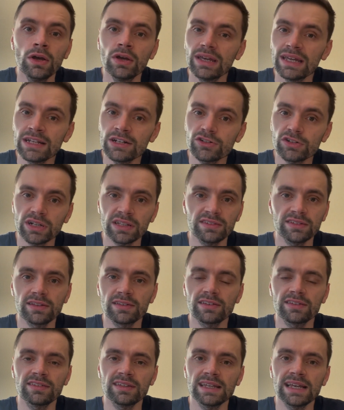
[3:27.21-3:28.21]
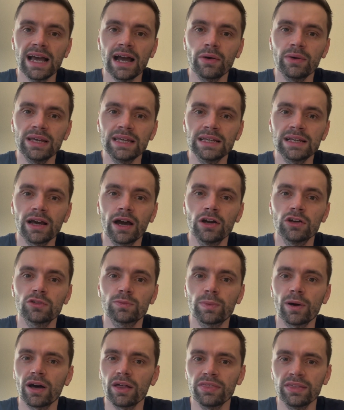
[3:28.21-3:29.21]
Interested to see how he goes.
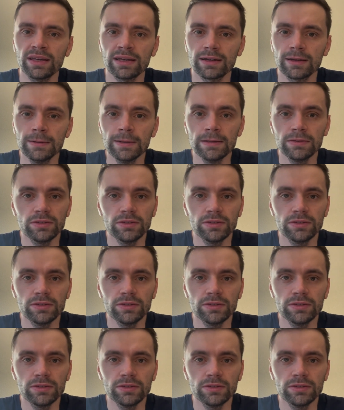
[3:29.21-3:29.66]
But I think,